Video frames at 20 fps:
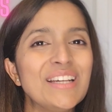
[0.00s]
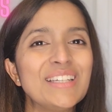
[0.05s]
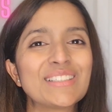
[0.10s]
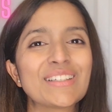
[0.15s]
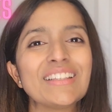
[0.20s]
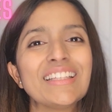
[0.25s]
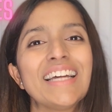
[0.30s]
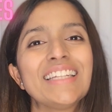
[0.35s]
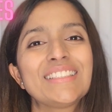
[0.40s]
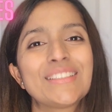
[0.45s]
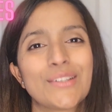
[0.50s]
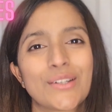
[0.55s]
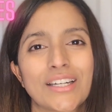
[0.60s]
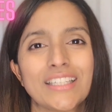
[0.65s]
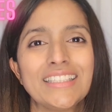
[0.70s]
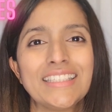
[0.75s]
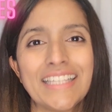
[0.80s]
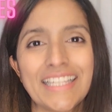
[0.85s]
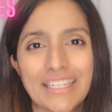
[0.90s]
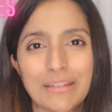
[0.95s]
So let's talk a
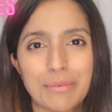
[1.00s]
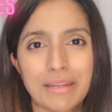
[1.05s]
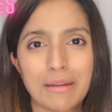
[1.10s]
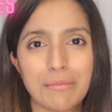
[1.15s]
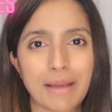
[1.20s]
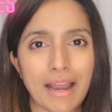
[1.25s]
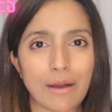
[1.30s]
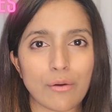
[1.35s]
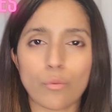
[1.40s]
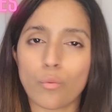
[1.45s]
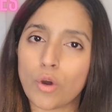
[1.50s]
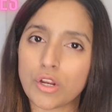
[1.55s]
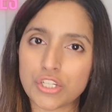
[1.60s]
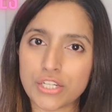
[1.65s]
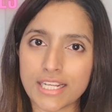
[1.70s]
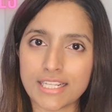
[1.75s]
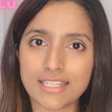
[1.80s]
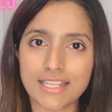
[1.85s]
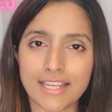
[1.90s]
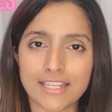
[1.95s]
little bit about what
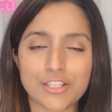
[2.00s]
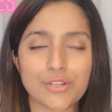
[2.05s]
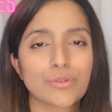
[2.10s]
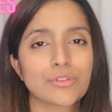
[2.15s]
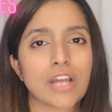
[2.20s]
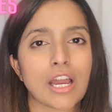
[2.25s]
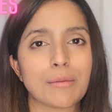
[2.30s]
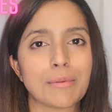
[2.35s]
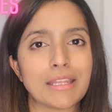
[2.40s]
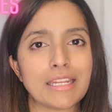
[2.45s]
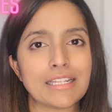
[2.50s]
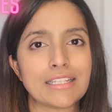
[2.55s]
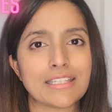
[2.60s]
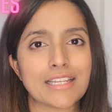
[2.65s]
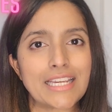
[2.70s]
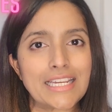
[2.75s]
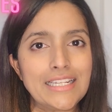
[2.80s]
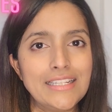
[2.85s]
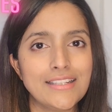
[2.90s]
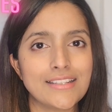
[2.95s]
gestational diabetes
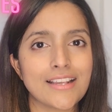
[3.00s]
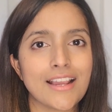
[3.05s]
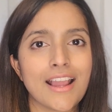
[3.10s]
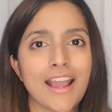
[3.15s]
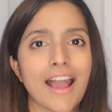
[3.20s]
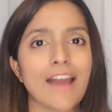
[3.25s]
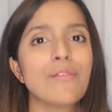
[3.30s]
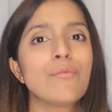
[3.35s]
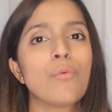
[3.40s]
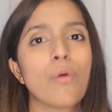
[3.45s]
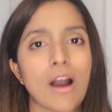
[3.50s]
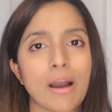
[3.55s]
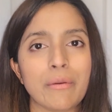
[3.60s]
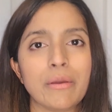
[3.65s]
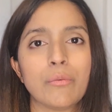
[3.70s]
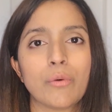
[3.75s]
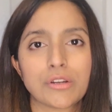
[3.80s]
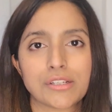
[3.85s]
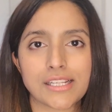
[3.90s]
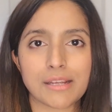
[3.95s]
is and why we
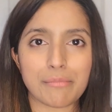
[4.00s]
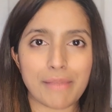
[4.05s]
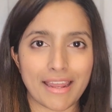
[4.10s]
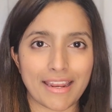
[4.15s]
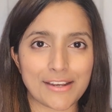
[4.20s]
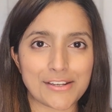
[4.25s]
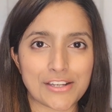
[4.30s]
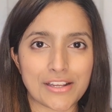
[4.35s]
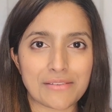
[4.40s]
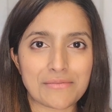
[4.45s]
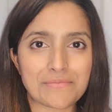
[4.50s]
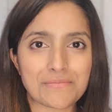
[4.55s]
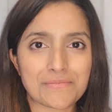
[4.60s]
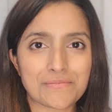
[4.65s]
want to manage it.